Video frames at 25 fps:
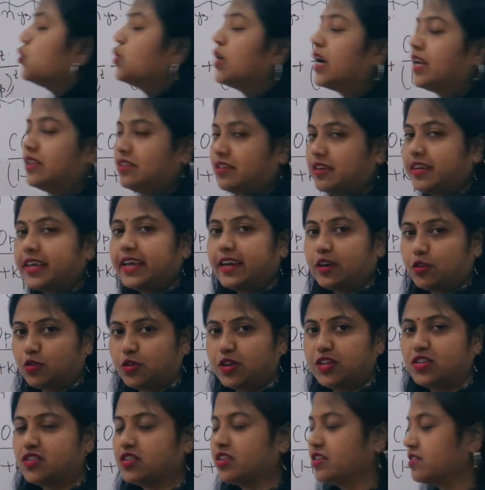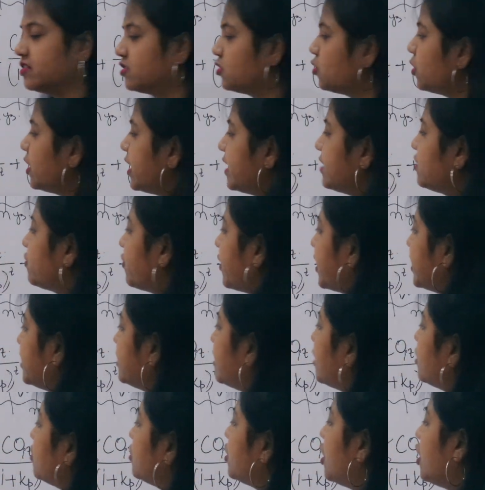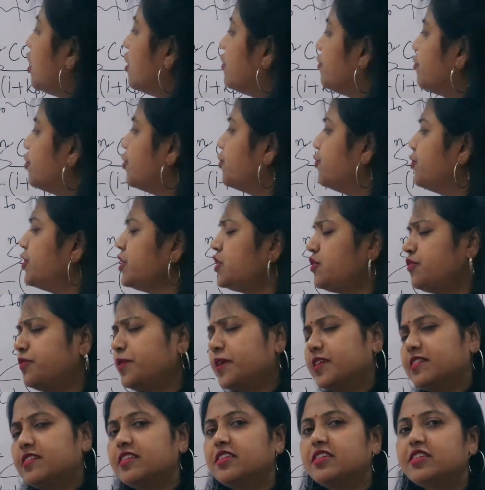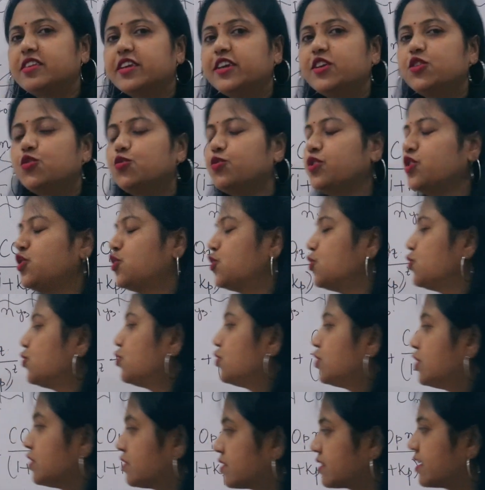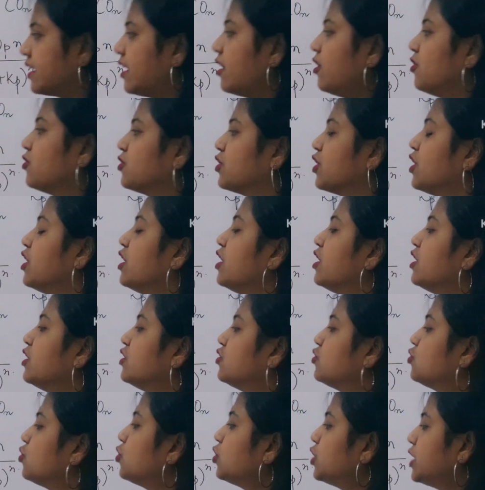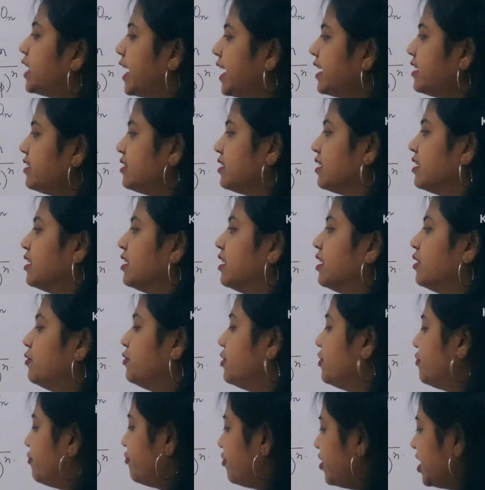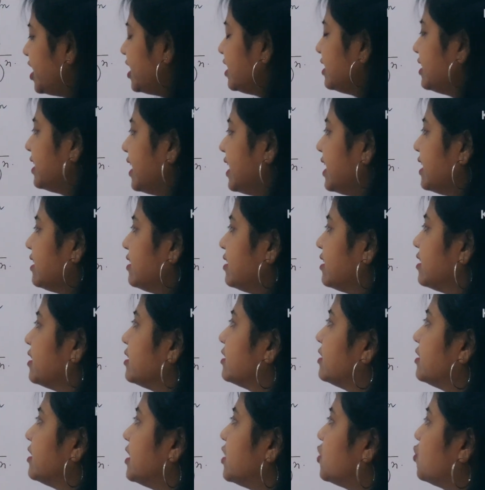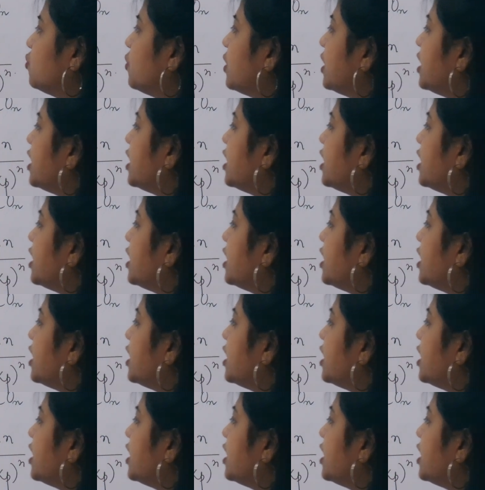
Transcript: the other calculations. So let's find out for which percentage we should discount, so that we feel that it will